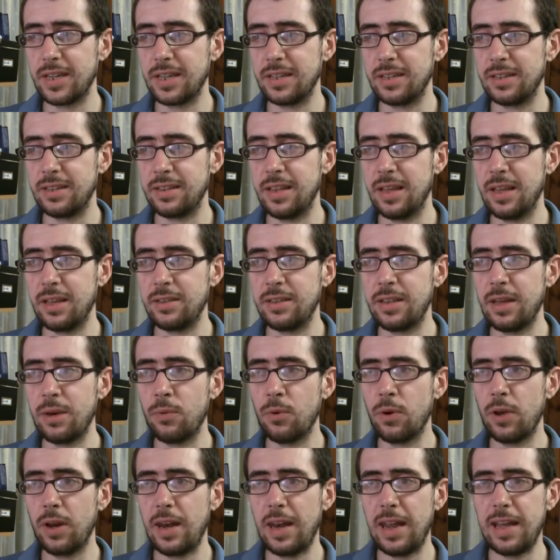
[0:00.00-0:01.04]

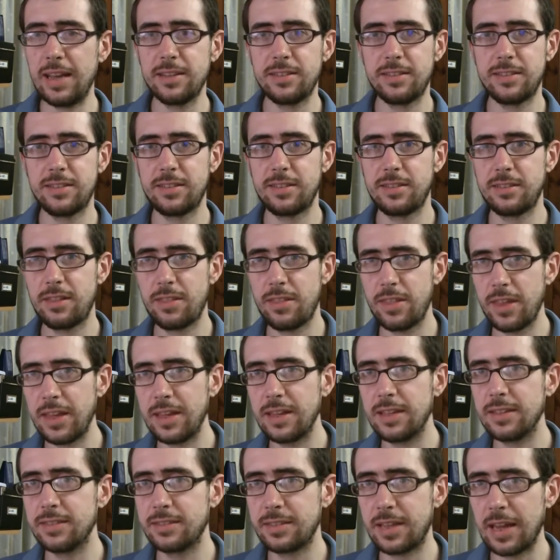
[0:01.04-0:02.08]
were less
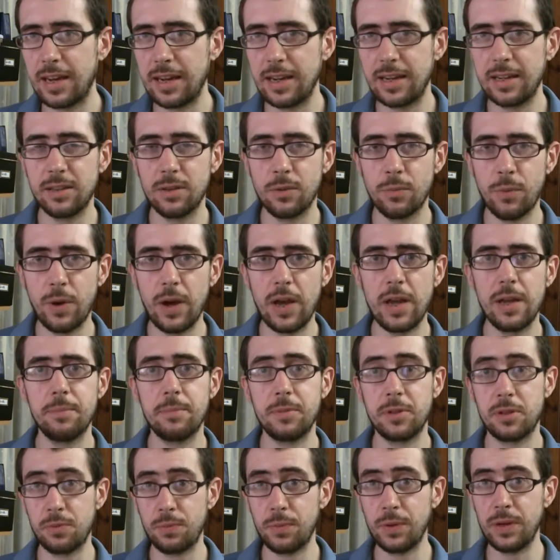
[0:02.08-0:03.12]
things getting in the way
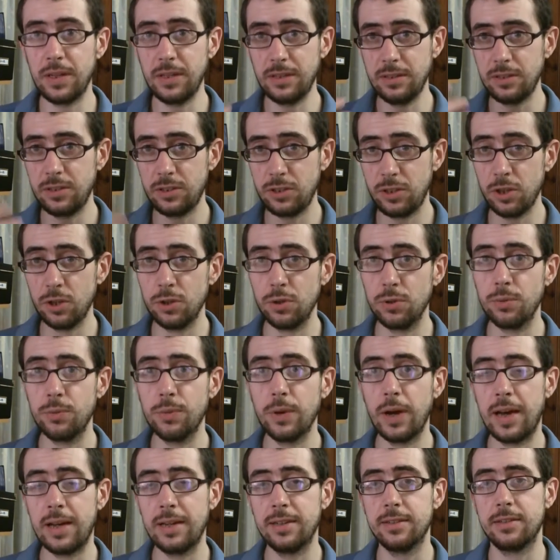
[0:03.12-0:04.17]
between
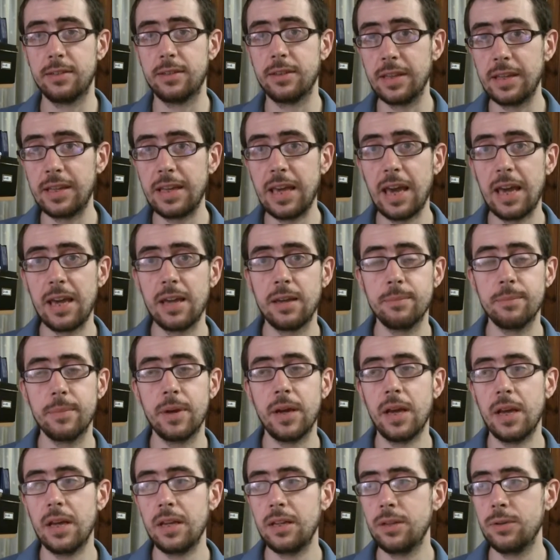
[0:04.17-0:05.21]
you and the game.
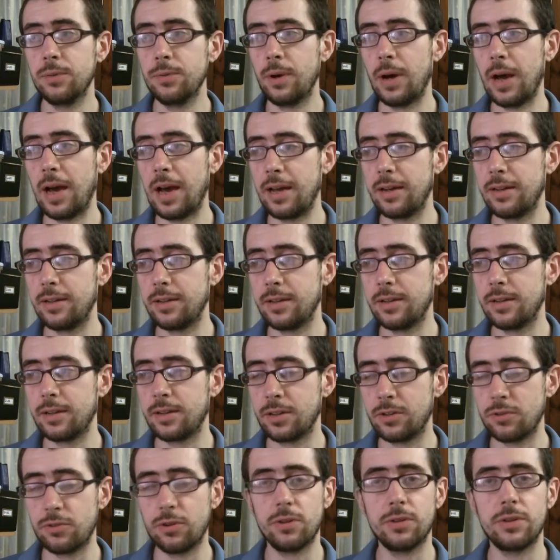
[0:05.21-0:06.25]
You had a
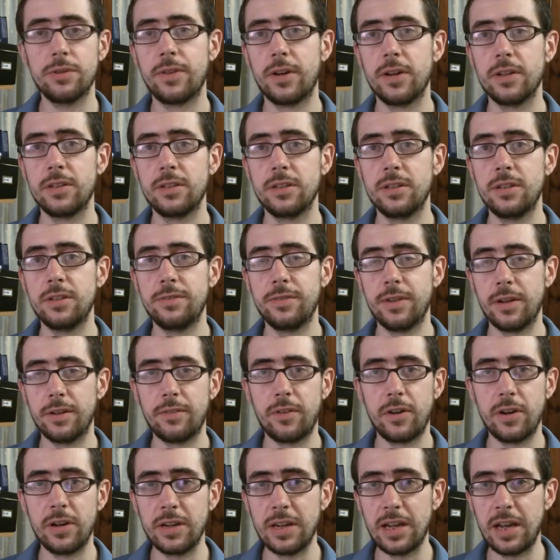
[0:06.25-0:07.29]
control device that you felt
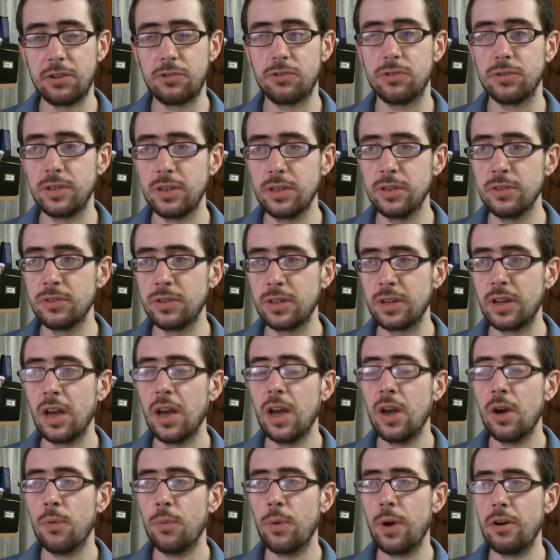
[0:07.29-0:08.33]
very natural using,
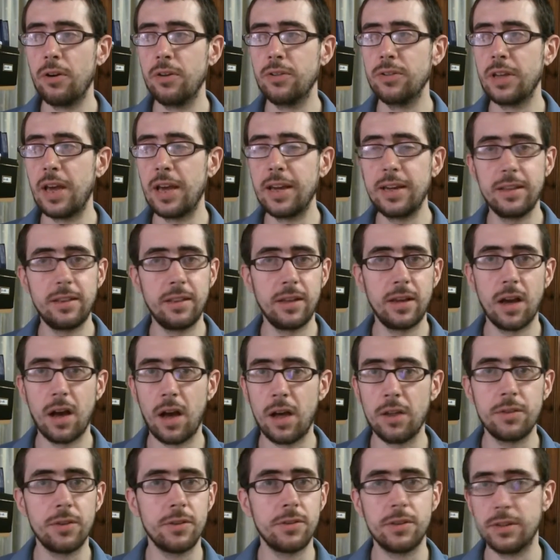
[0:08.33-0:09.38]
whereas anything
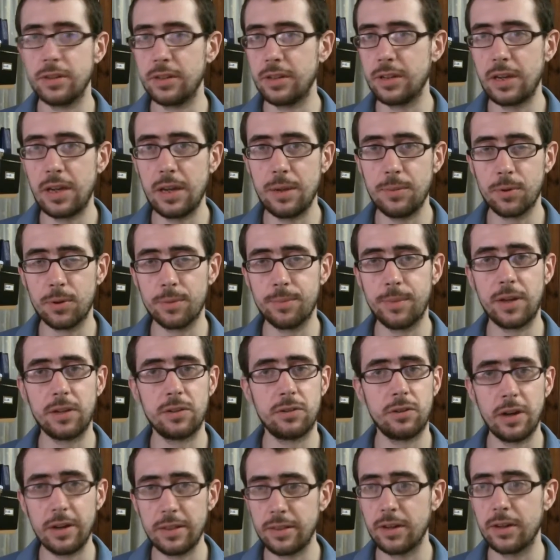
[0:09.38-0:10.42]
other than your keyboard and
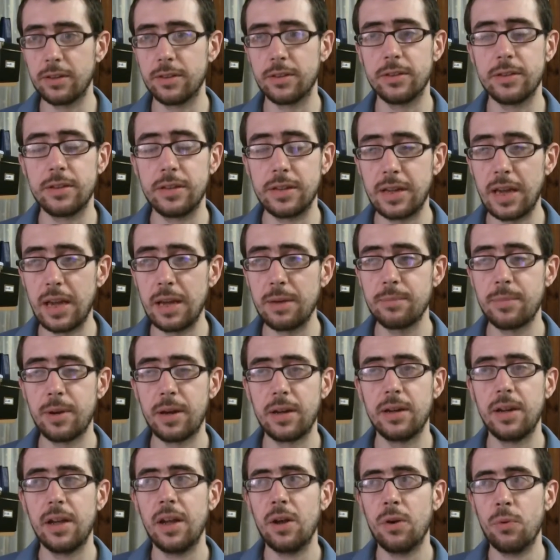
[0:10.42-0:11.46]
mouse or anything other than your
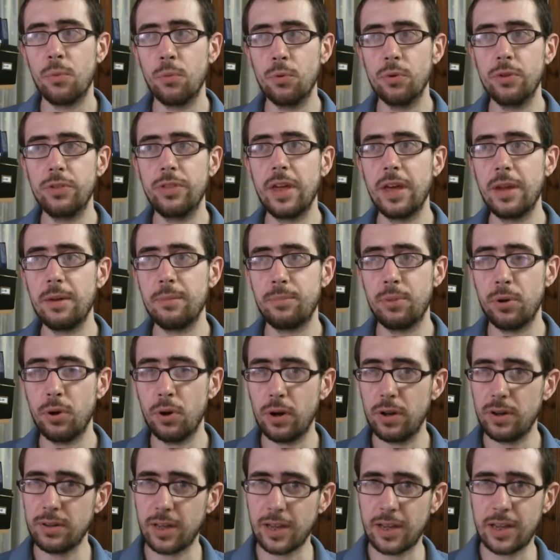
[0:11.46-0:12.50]
gamepad would then
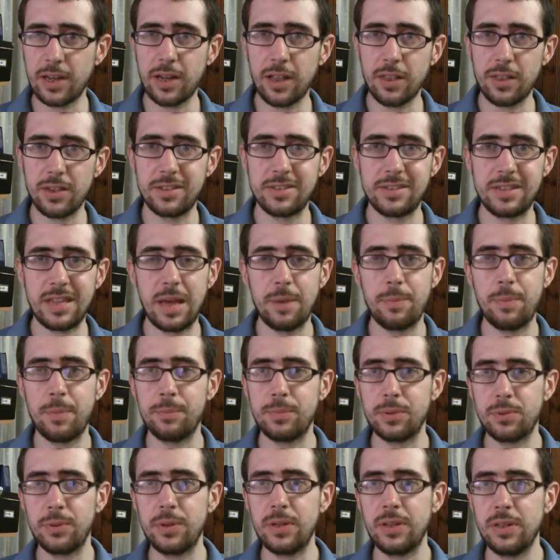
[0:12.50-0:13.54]
put like another step in
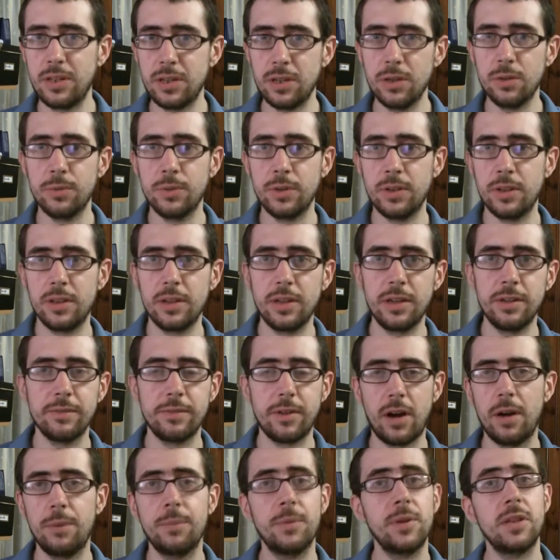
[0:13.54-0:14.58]
between you and the
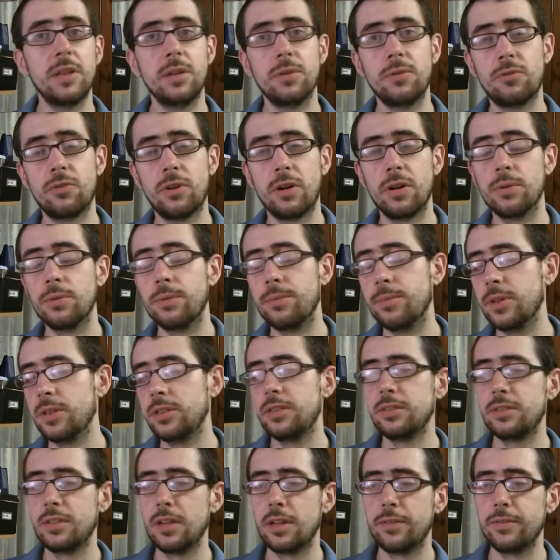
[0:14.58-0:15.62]
environment that you were trying to
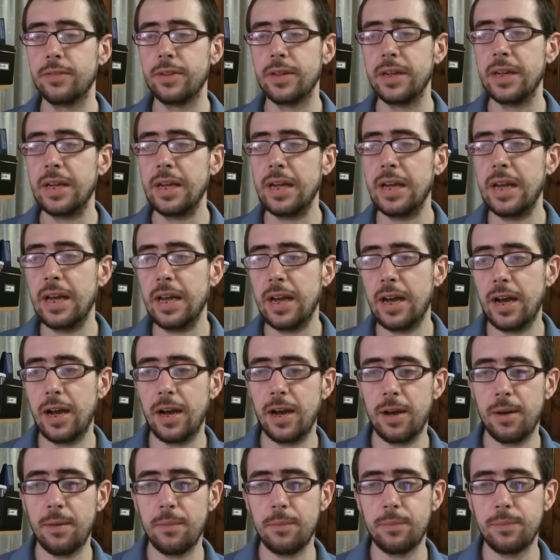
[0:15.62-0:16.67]
immerse yourself in.
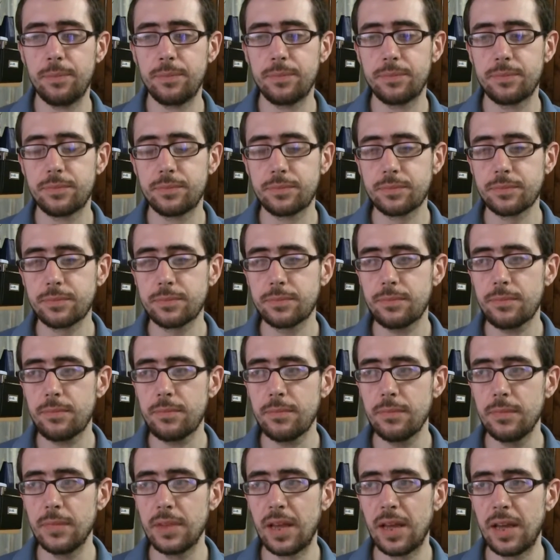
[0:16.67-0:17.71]
And
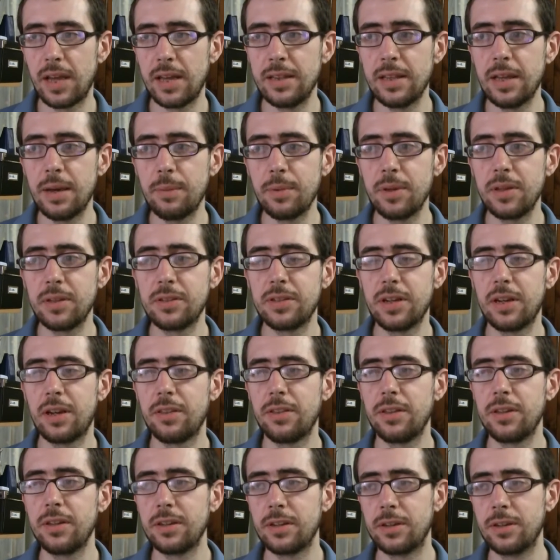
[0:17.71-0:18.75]
that being said,
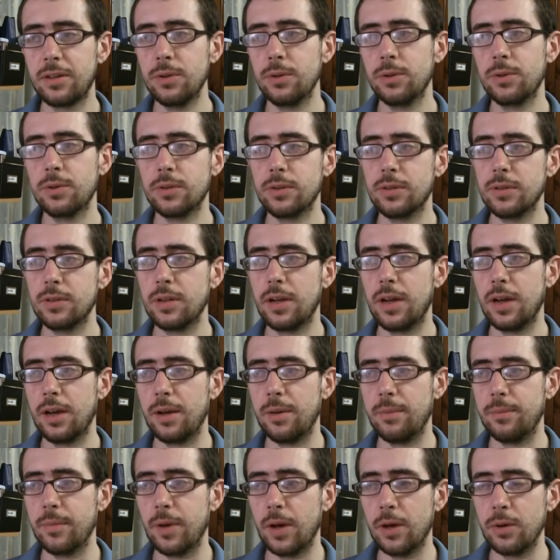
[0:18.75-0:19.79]
I think Google,
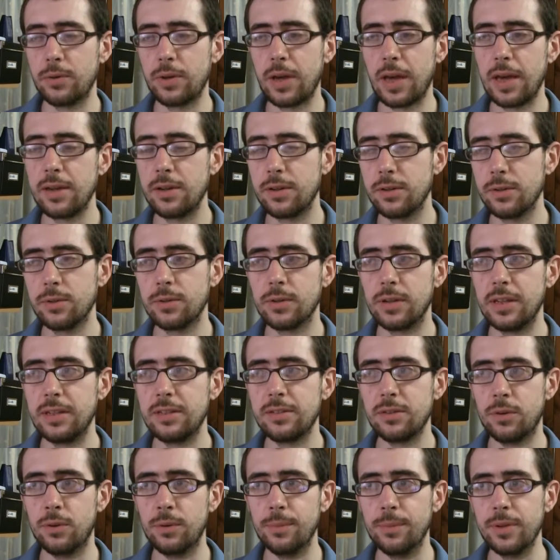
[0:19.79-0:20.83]
OK Google,
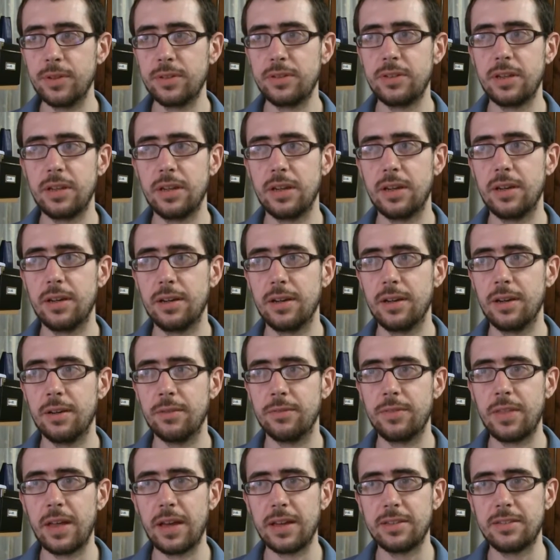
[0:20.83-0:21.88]
is almost
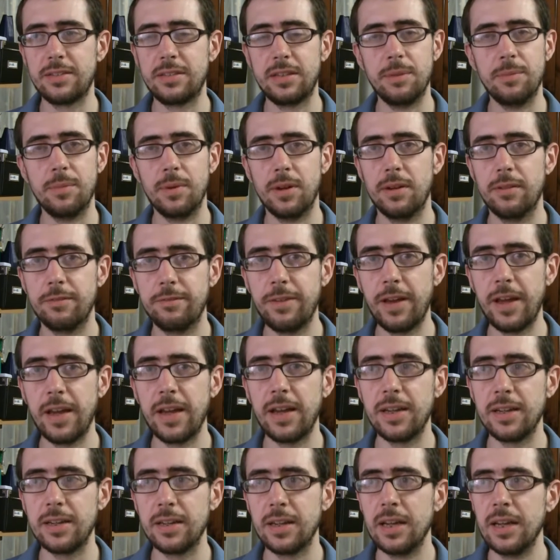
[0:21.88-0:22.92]
of that similar
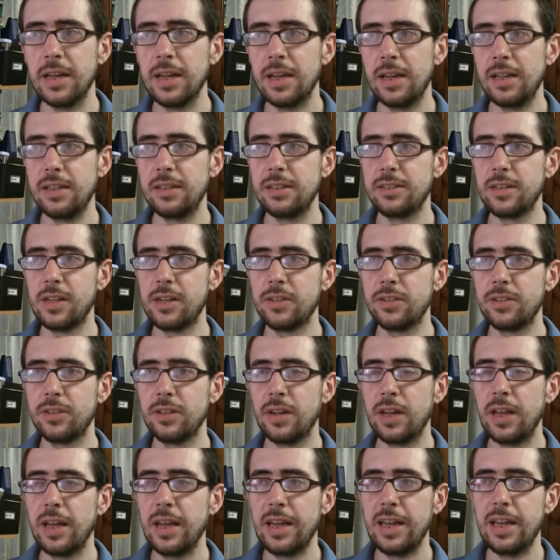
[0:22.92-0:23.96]
vein, in the sense
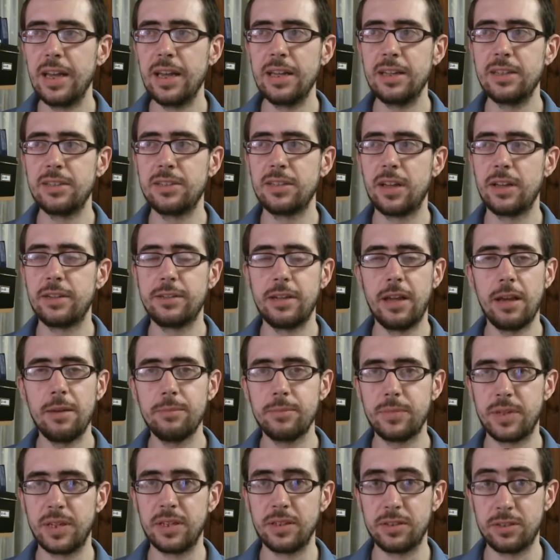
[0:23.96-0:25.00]
that it's
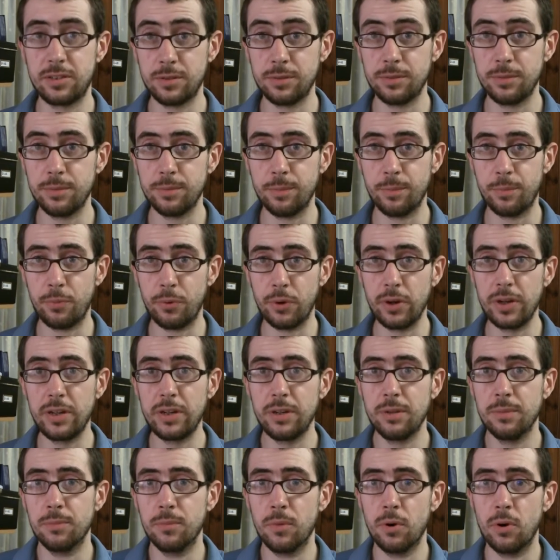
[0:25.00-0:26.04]
attempting to bring
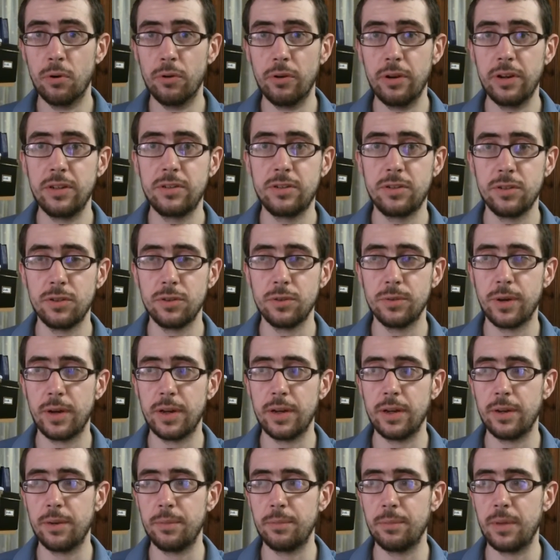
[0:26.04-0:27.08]
you more into
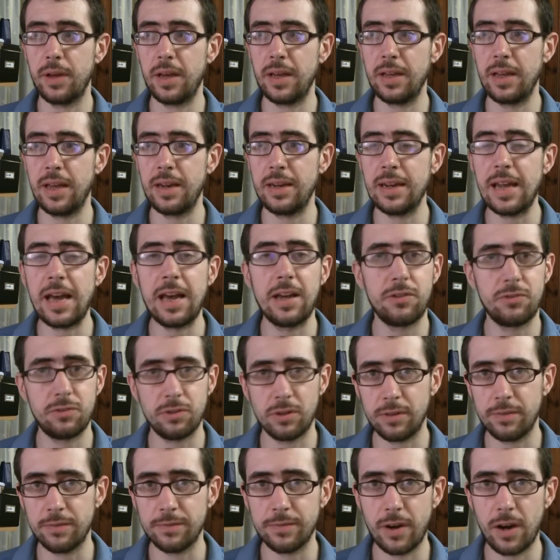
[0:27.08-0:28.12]
a
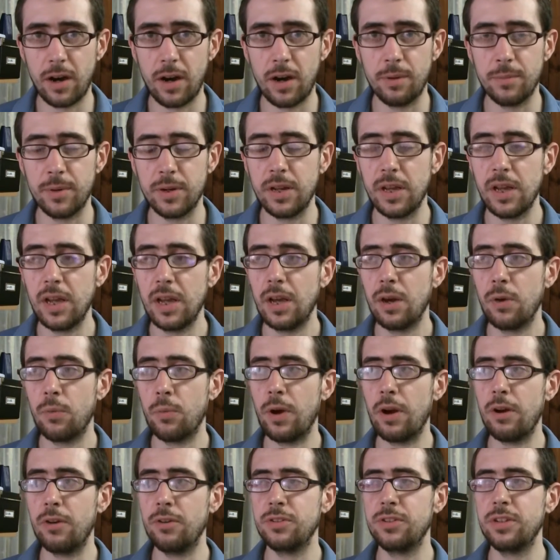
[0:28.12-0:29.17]
natural environment,
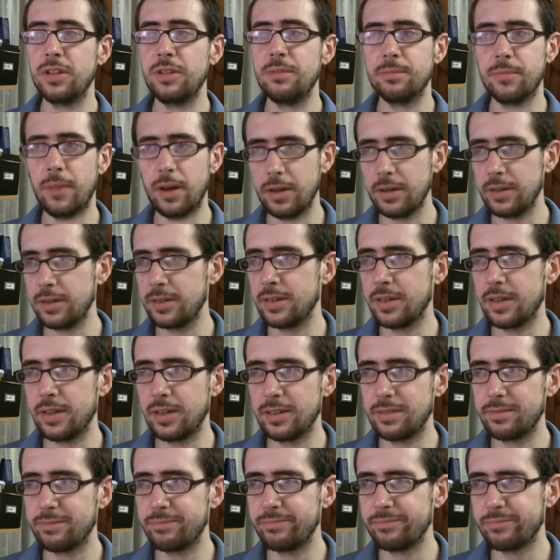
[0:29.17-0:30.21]
whereas it might
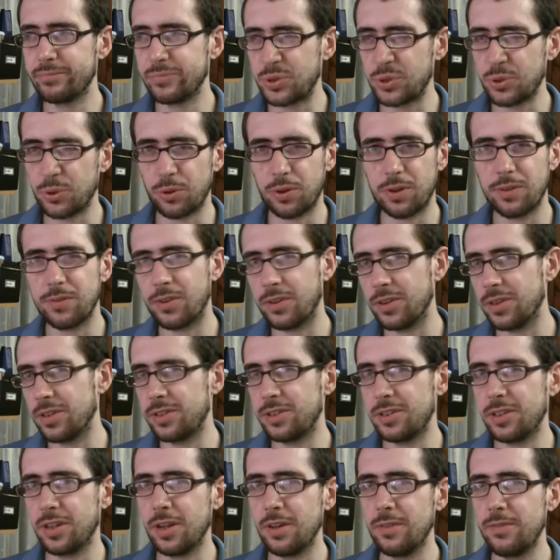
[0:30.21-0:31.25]
sort of on the
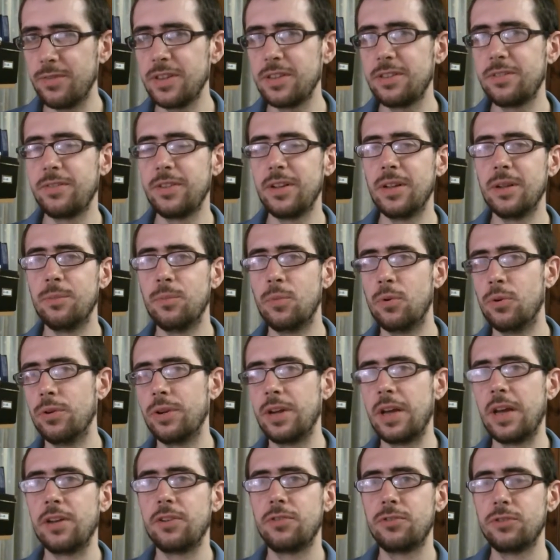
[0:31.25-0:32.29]
surface feel more
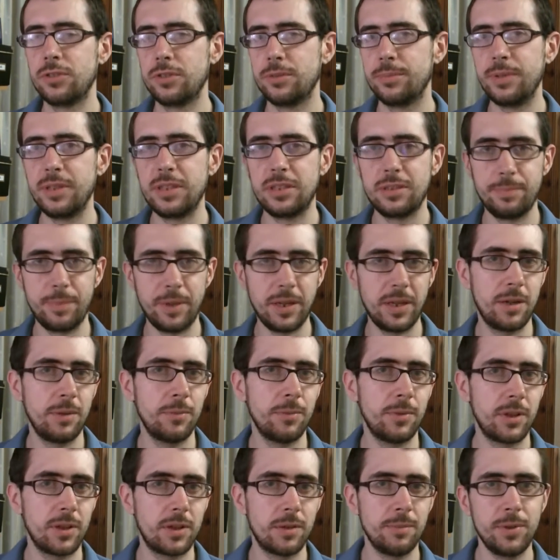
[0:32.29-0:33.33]
natural to be
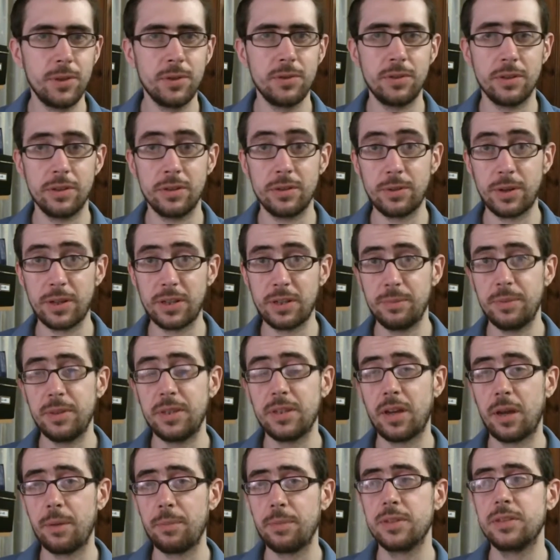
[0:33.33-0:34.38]
speaking with a computer than to actually be
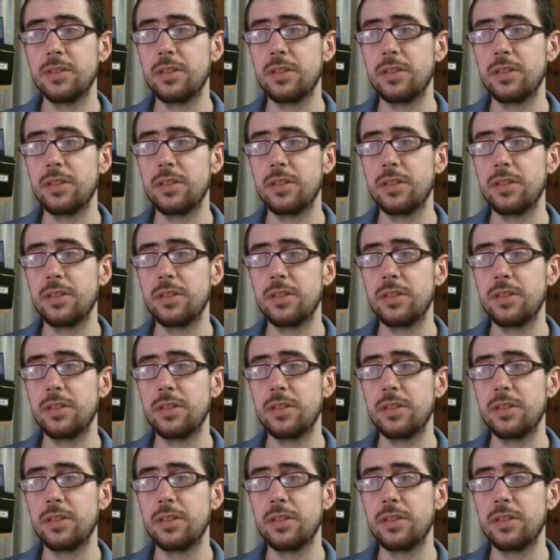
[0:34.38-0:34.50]
typing